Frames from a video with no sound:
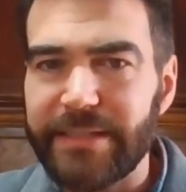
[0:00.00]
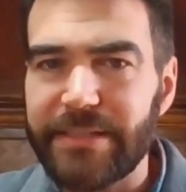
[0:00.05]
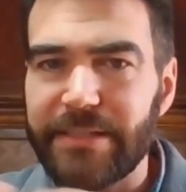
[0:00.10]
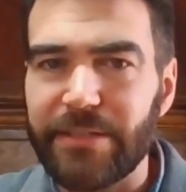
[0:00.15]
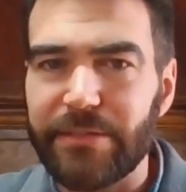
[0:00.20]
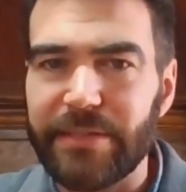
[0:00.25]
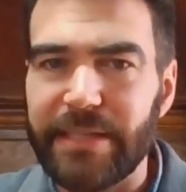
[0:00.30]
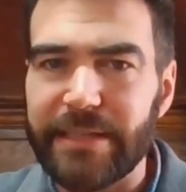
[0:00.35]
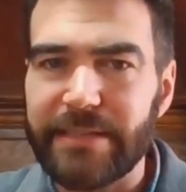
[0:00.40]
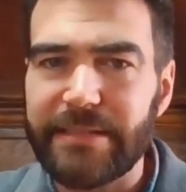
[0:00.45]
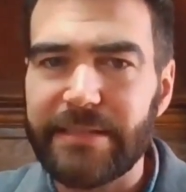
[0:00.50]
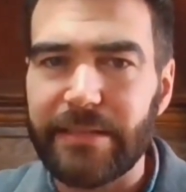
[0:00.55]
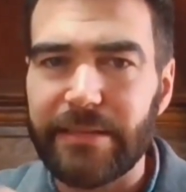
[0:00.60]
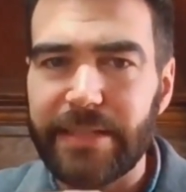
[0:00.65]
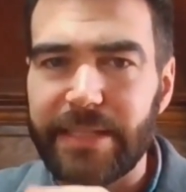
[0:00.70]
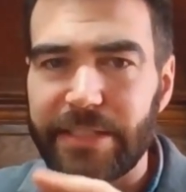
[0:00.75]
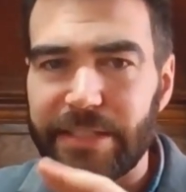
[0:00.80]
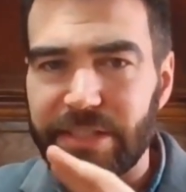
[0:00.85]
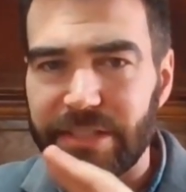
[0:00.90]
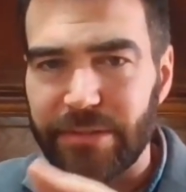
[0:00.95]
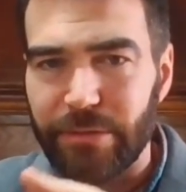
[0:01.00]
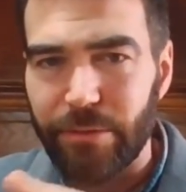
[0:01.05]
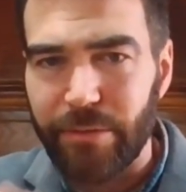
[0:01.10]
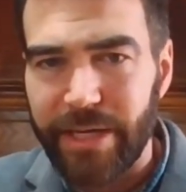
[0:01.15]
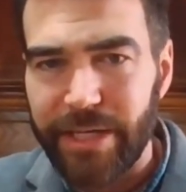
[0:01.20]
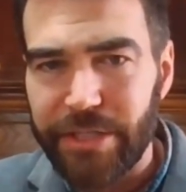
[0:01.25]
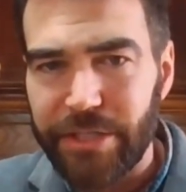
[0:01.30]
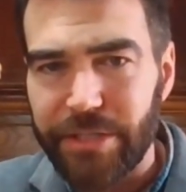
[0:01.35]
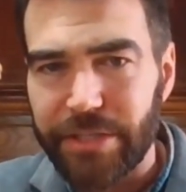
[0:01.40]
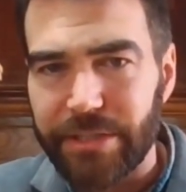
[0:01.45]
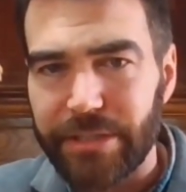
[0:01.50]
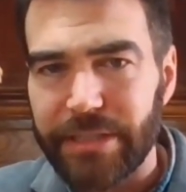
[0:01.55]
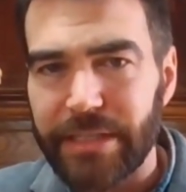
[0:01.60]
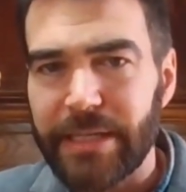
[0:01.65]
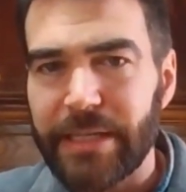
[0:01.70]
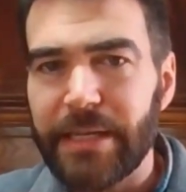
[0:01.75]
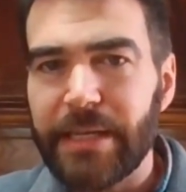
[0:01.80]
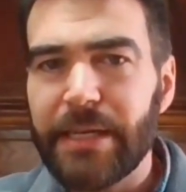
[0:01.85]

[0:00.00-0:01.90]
So that's the lead generation,